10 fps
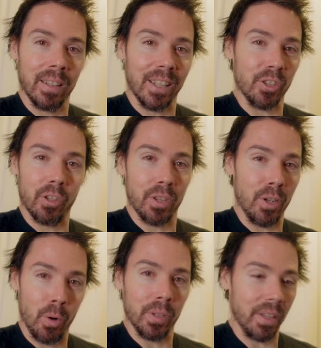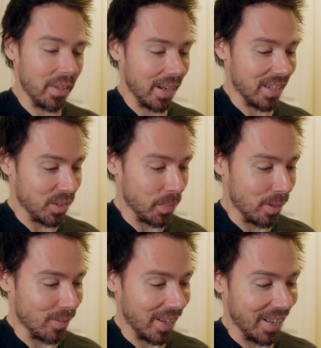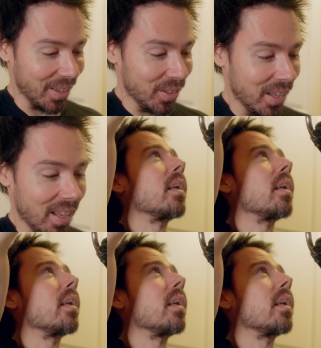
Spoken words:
That's the only thing I smell right now.